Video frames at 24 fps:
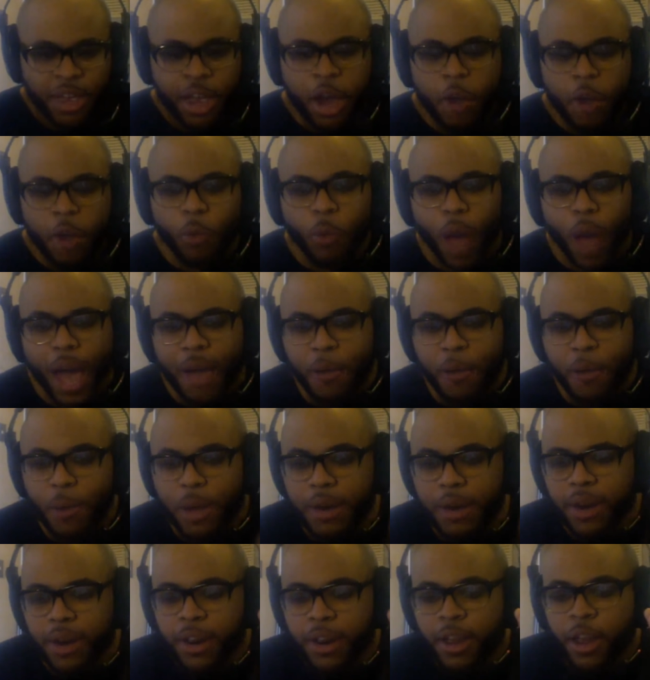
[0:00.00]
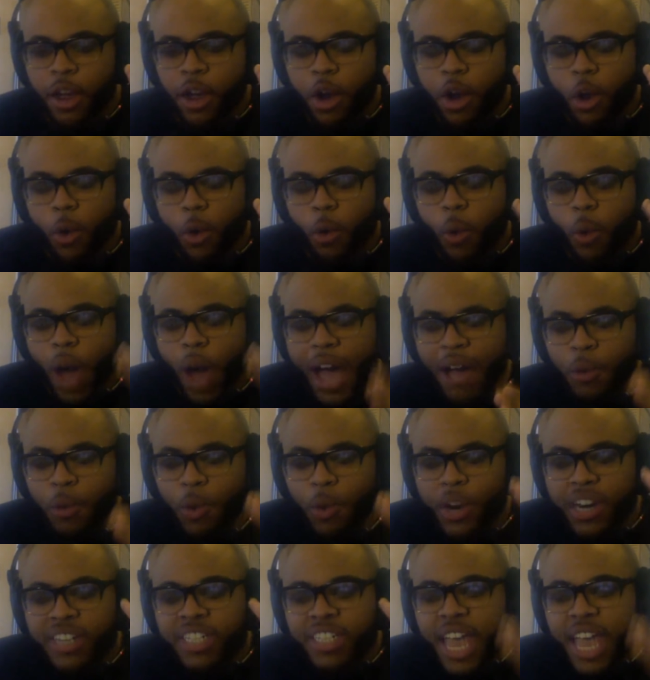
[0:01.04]
Why
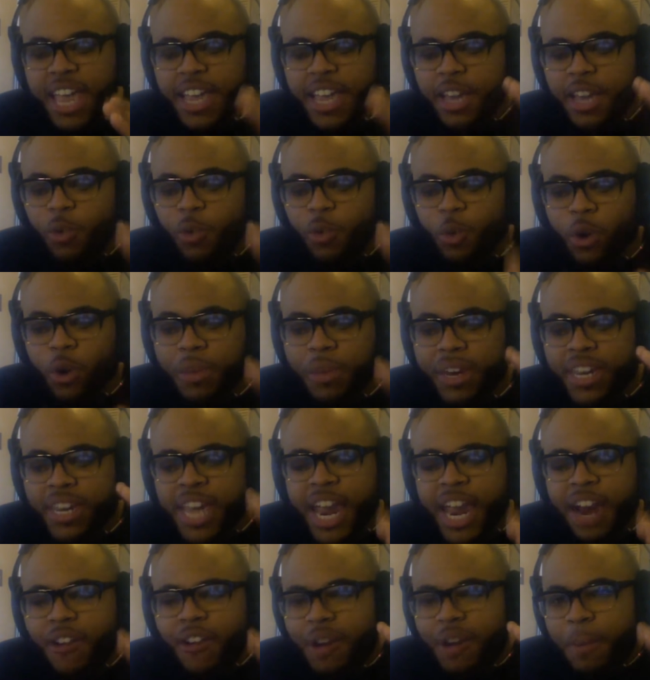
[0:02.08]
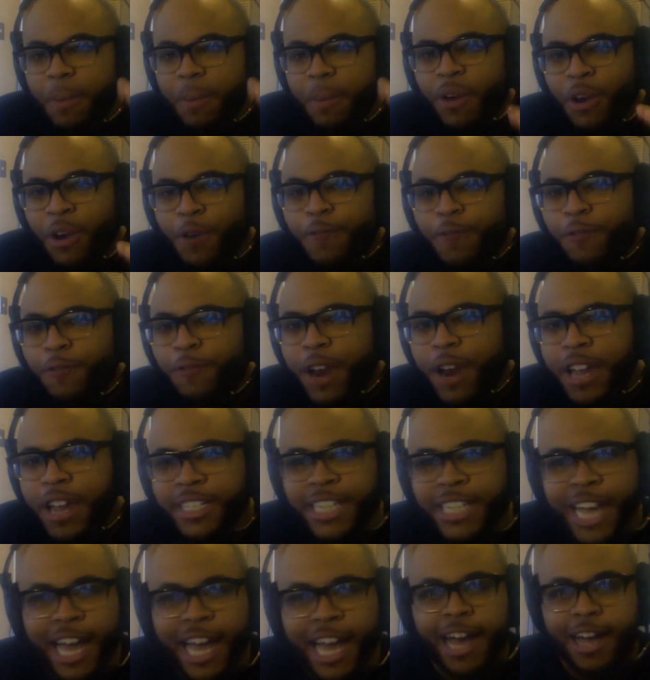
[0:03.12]
would a taken woman care about her friend's
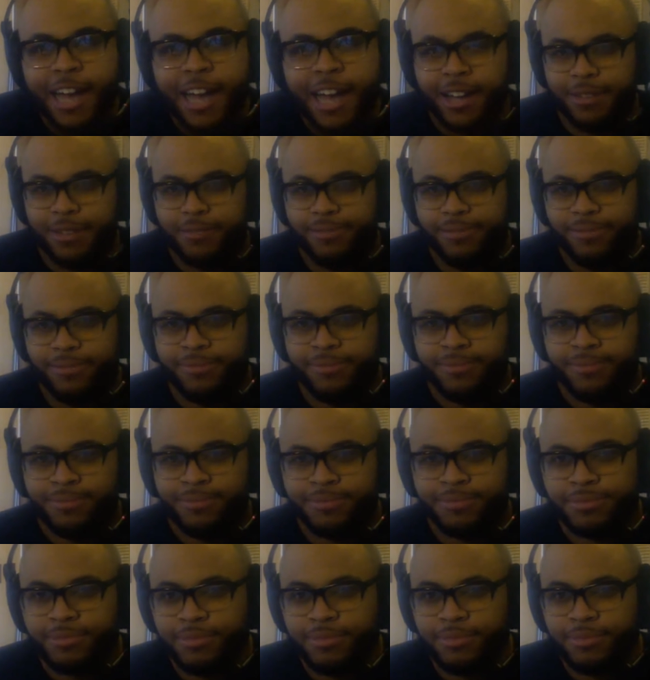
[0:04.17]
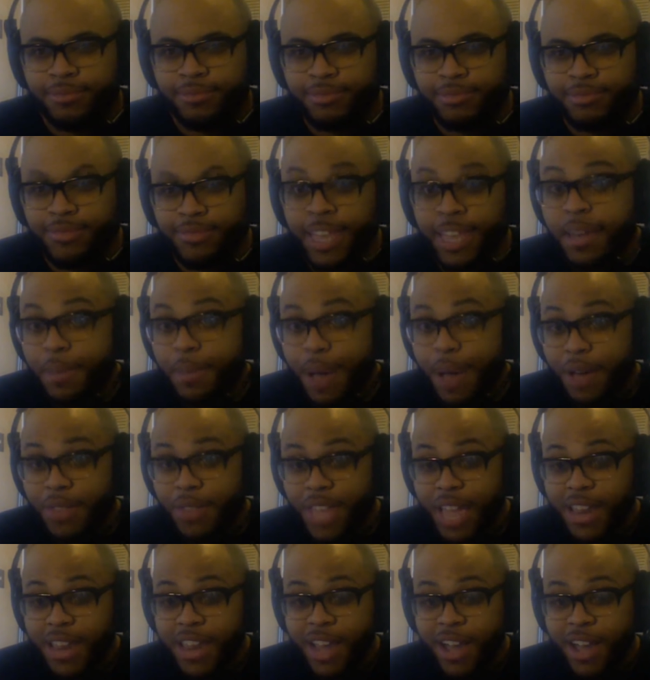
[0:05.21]
cock? Think about
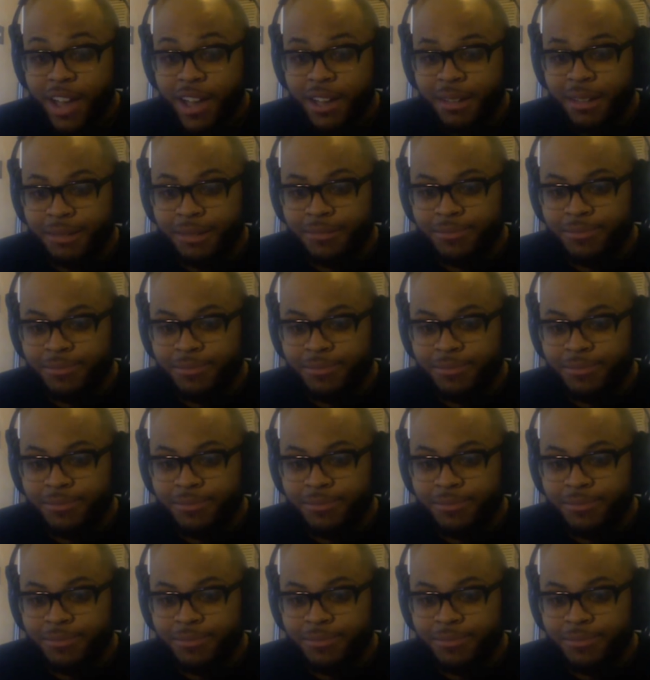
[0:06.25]
that, y'all.